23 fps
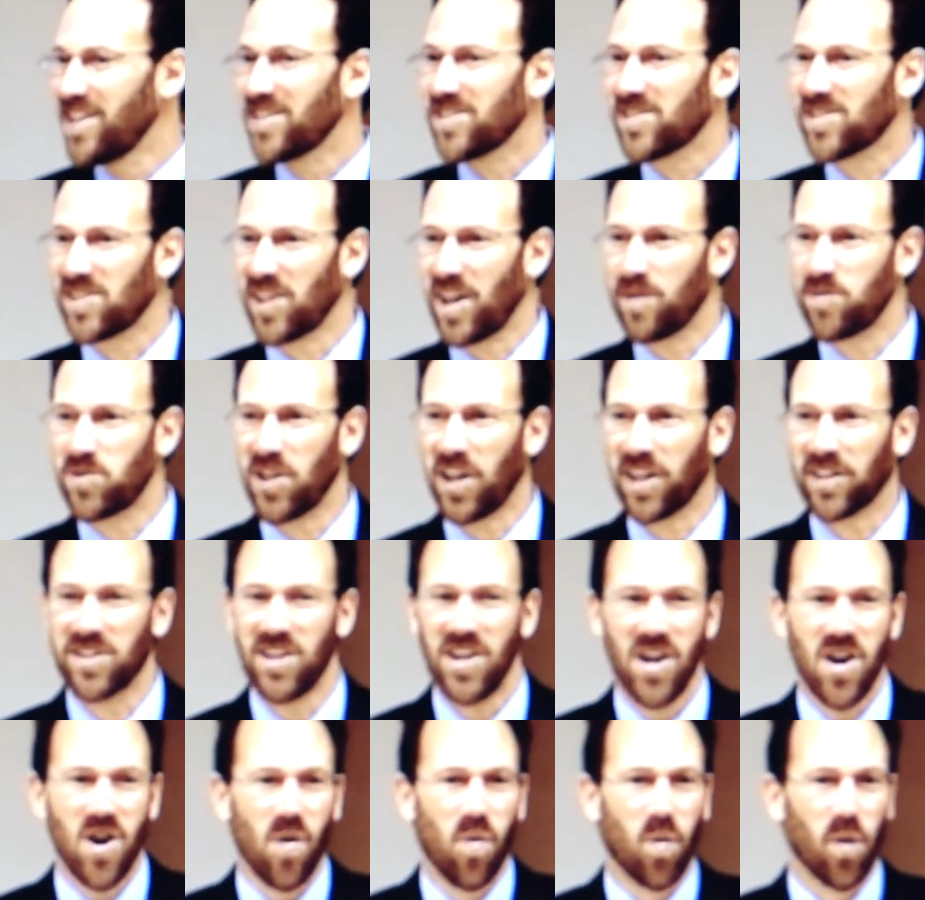subject.
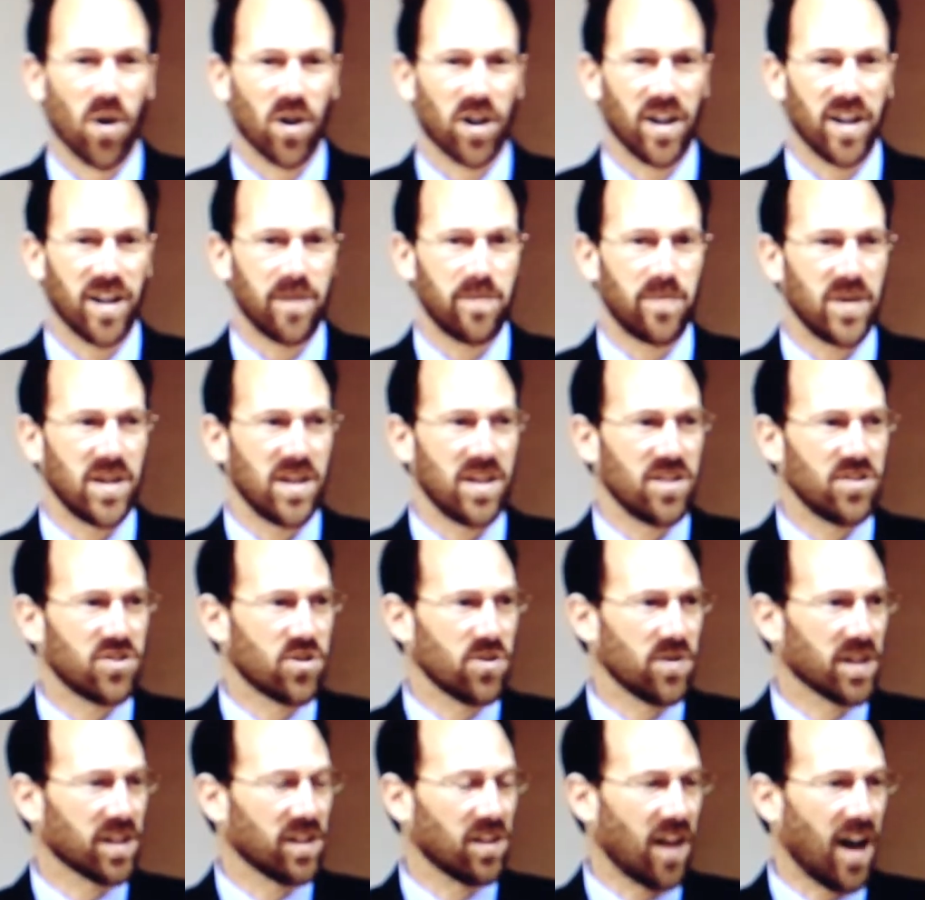We're going to be
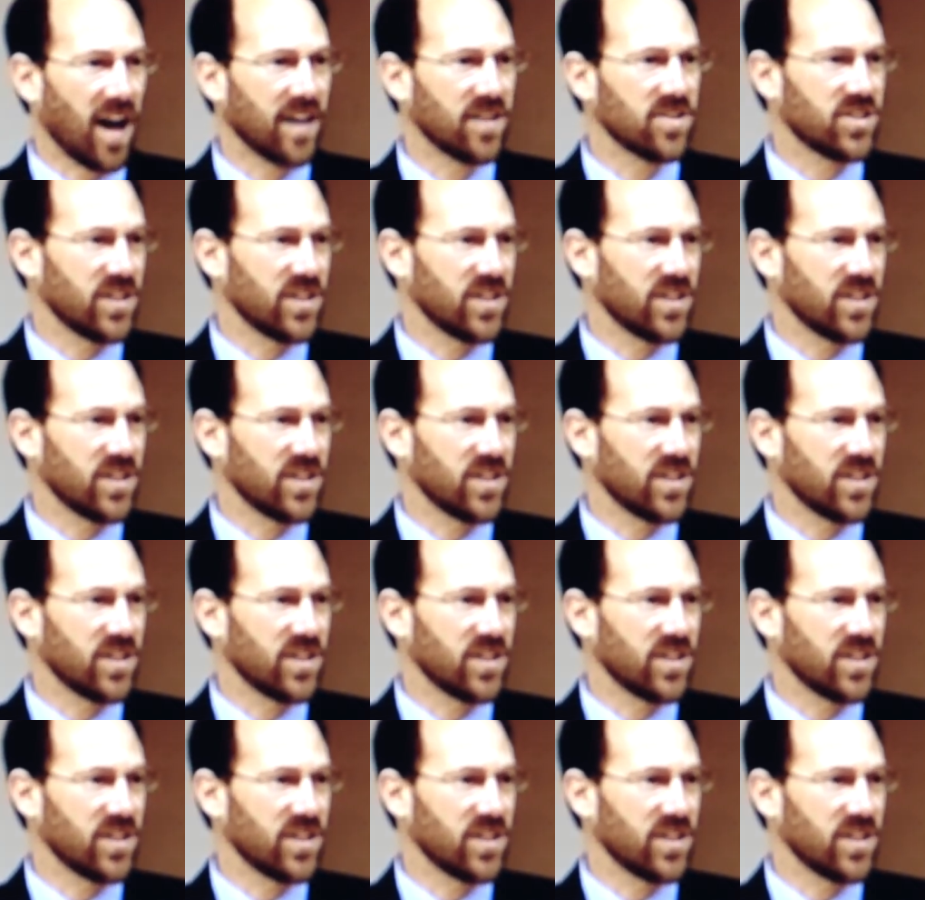doing a lot of